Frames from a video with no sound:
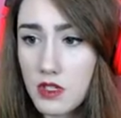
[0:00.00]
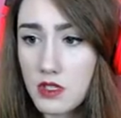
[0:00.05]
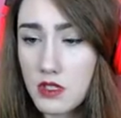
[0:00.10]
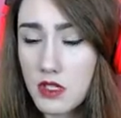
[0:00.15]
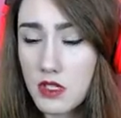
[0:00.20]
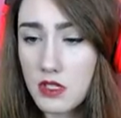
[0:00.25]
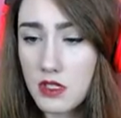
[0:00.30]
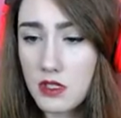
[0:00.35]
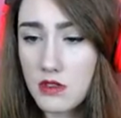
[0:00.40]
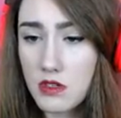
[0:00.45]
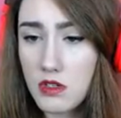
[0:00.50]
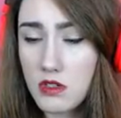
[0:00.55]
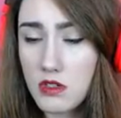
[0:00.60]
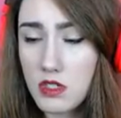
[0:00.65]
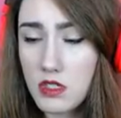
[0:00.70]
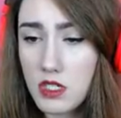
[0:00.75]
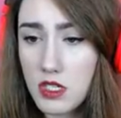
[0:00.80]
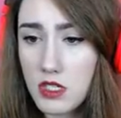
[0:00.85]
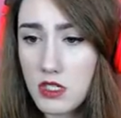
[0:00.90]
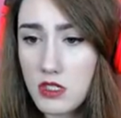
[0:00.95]
get this treasure
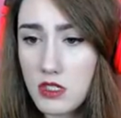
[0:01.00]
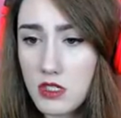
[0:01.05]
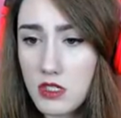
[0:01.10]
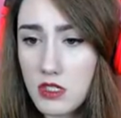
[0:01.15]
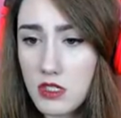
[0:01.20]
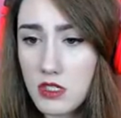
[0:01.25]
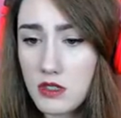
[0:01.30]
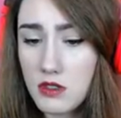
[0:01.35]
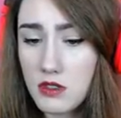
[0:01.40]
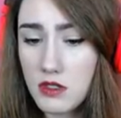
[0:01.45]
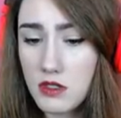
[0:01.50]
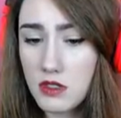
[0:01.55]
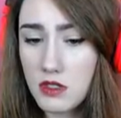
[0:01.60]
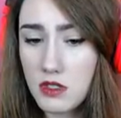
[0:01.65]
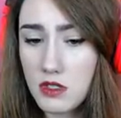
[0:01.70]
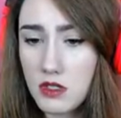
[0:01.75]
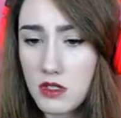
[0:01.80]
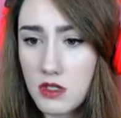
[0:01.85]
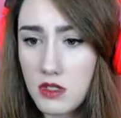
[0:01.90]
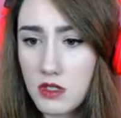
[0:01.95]
chest.
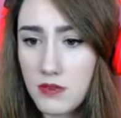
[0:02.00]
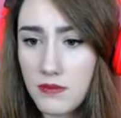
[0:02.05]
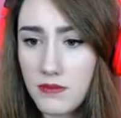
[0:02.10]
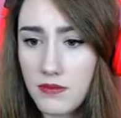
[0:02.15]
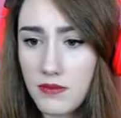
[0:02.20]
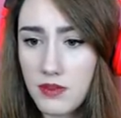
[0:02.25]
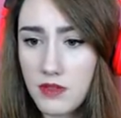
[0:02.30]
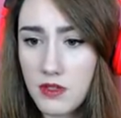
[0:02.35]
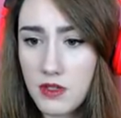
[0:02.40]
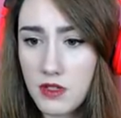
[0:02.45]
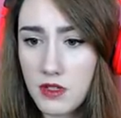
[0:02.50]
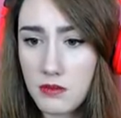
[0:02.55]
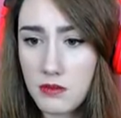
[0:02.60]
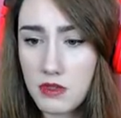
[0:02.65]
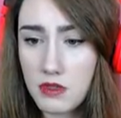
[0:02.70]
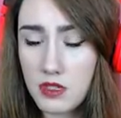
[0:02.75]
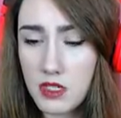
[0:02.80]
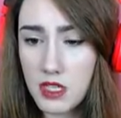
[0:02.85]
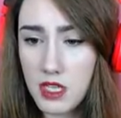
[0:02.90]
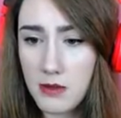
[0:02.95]
I'm
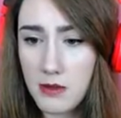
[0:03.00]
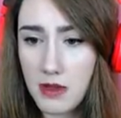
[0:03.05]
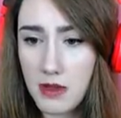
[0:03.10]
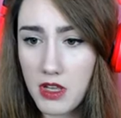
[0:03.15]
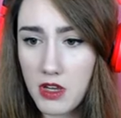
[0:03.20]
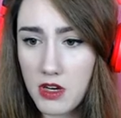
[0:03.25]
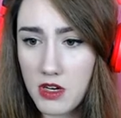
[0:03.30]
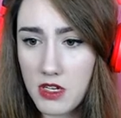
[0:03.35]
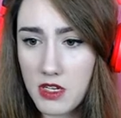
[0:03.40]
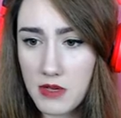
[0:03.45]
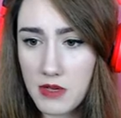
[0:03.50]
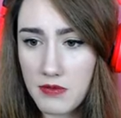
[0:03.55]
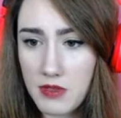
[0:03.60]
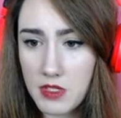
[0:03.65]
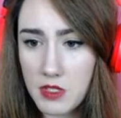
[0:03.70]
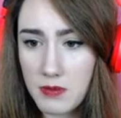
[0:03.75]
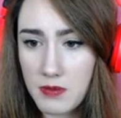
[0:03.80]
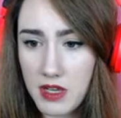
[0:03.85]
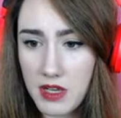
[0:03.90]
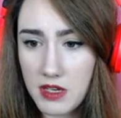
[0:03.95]
starting to let my guard down for the
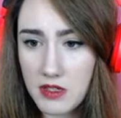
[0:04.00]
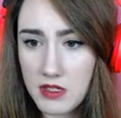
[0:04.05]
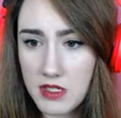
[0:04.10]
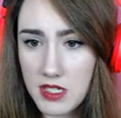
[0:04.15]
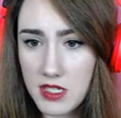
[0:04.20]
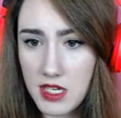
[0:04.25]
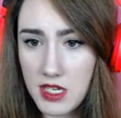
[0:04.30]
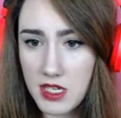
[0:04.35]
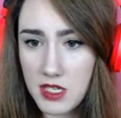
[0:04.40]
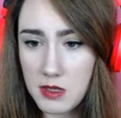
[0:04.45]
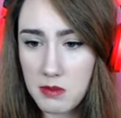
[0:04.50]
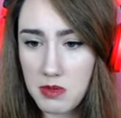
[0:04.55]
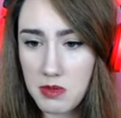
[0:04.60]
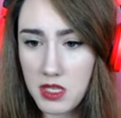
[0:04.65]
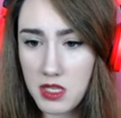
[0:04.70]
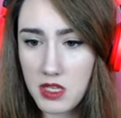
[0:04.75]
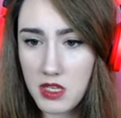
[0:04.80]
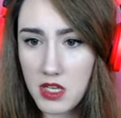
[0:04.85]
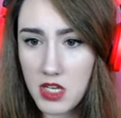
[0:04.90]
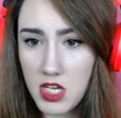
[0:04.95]
spiders, and I need to be
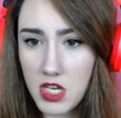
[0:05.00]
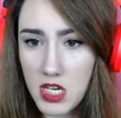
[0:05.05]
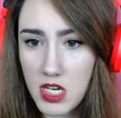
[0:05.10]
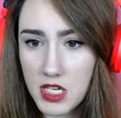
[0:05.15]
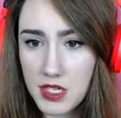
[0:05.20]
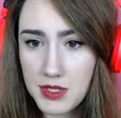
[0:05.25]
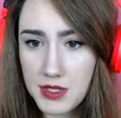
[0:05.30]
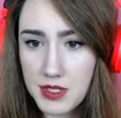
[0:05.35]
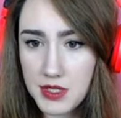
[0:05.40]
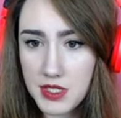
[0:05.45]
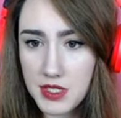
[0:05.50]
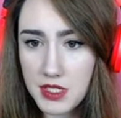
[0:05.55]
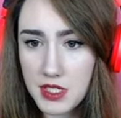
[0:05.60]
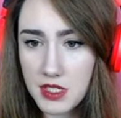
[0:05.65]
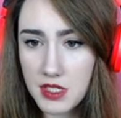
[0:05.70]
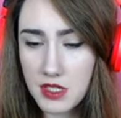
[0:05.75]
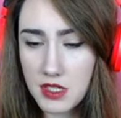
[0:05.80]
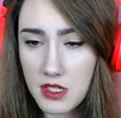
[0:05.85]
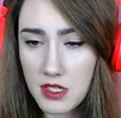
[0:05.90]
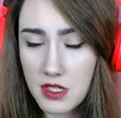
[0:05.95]
cognizant.
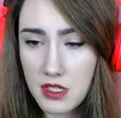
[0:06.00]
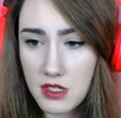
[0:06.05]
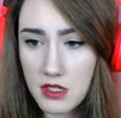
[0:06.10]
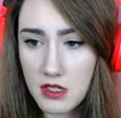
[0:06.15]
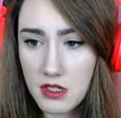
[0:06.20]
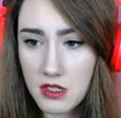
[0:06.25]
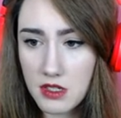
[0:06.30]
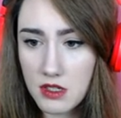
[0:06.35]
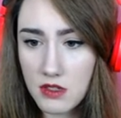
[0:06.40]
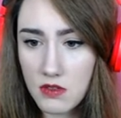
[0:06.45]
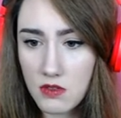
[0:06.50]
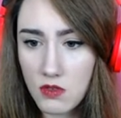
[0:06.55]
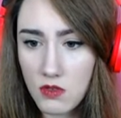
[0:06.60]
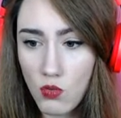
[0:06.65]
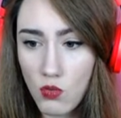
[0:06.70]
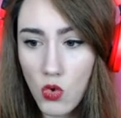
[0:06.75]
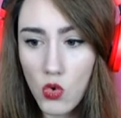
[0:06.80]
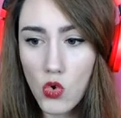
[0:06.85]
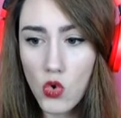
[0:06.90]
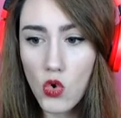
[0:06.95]

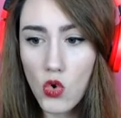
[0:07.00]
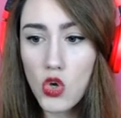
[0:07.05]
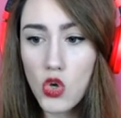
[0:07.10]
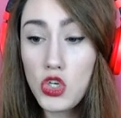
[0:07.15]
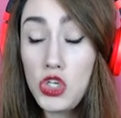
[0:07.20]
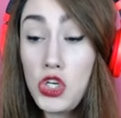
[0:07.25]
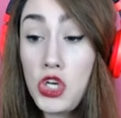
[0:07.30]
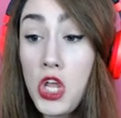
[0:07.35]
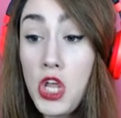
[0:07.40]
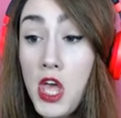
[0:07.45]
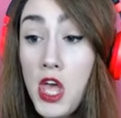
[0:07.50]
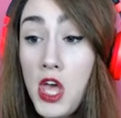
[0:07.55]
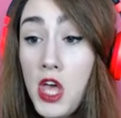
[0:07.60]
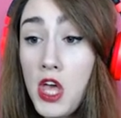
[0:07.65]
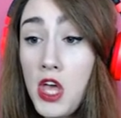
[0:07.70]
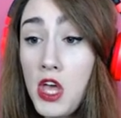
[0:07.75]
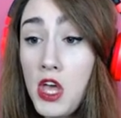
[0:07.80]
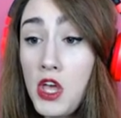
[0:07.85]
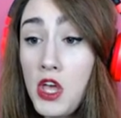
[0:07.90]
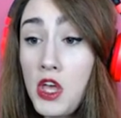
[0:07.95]

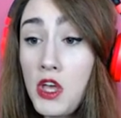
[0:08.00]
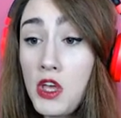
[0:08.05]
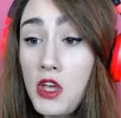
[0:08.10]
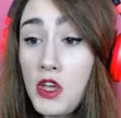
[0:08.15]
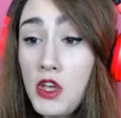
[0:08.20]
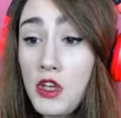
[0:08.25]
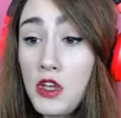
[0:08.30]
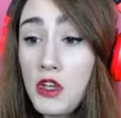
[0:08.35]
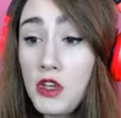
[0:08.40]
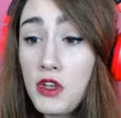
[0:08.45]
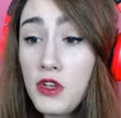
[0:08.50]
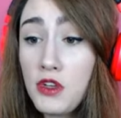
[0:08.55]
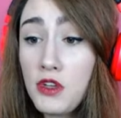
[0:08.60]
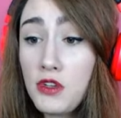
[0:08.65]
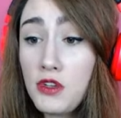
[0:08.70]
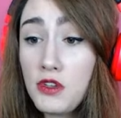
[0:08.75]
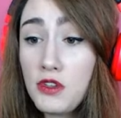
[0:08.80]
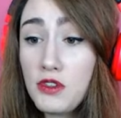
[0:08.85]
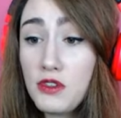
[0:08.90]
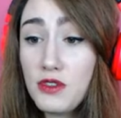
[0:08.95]

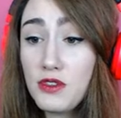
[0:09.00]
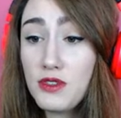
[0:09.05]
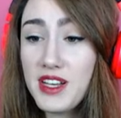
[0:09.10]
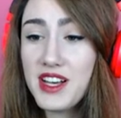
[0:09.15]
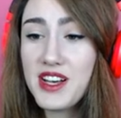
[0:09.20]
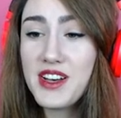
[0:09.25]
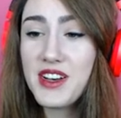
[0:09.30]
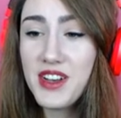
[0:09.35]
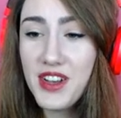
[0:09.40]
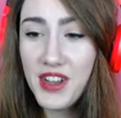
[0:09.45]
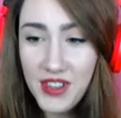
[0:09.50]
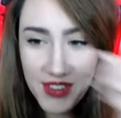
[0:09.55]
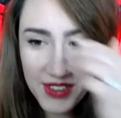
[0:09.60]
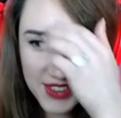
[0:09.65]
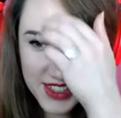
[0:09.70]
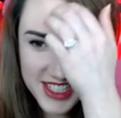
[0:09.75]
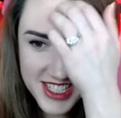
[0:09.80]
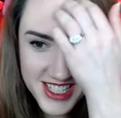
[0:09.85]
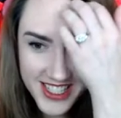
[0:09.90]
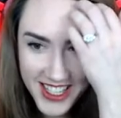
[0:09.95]
No! Oh
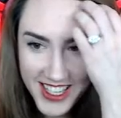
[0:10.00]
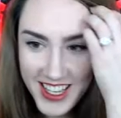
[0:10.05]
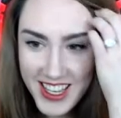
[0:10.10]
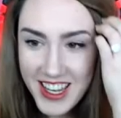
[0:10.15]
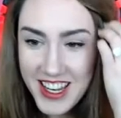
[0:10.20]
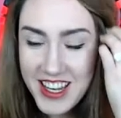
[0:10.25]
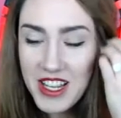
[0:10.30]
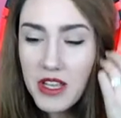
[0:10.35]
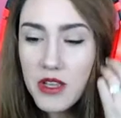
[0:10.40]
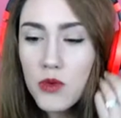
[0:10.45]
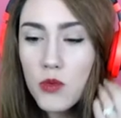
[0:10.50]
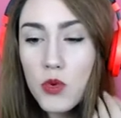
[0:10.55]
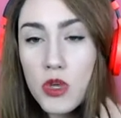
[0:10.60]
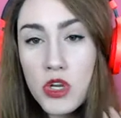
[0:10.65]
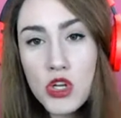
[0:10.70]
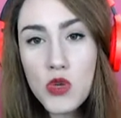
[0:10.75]
shit! We knew